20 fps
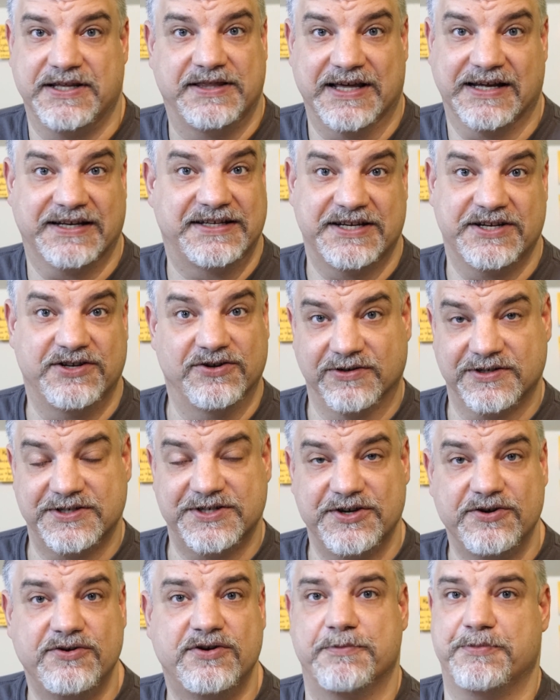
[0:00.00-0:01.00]
that did not
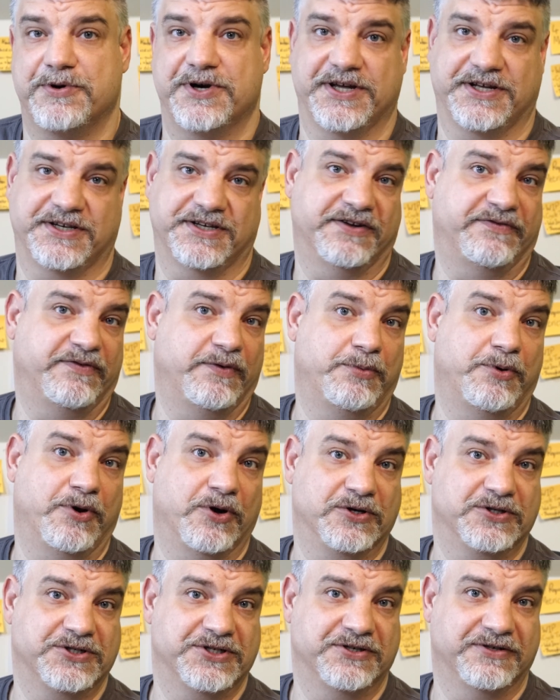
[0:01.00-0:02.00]
suit a predictive
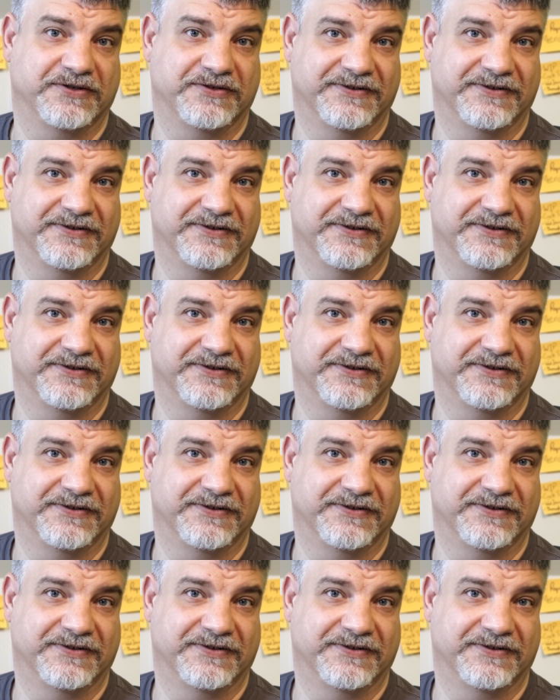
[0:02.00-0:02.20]
approach.